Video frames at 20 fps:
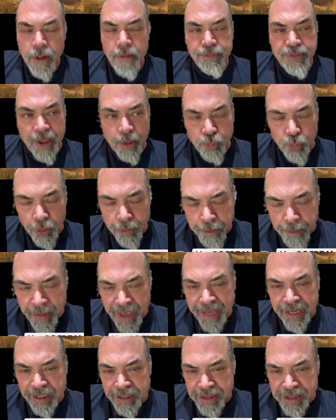that will
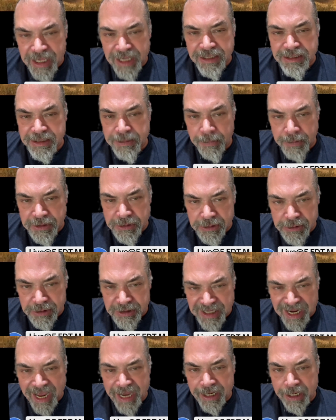make this
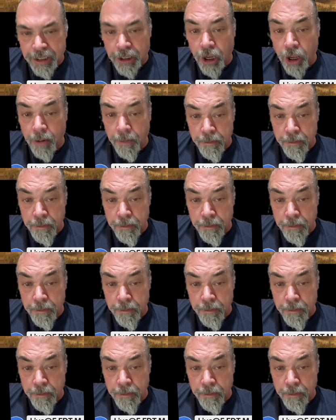tank